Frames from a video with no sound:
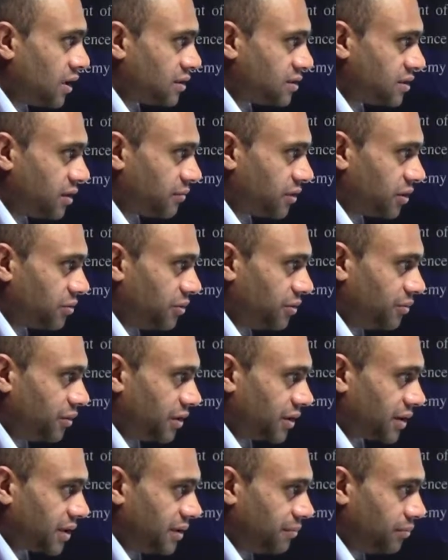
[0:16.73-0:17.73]
something we
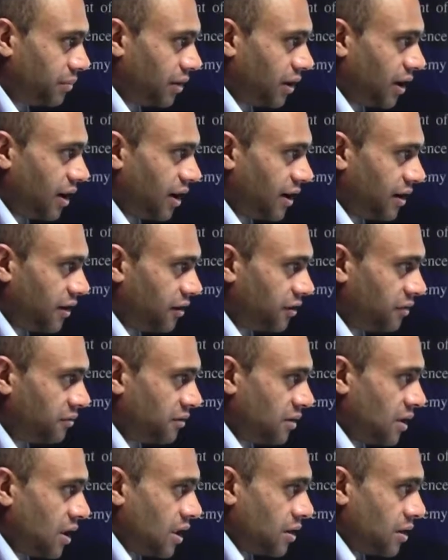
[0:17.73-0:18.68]
want to keep our eye on.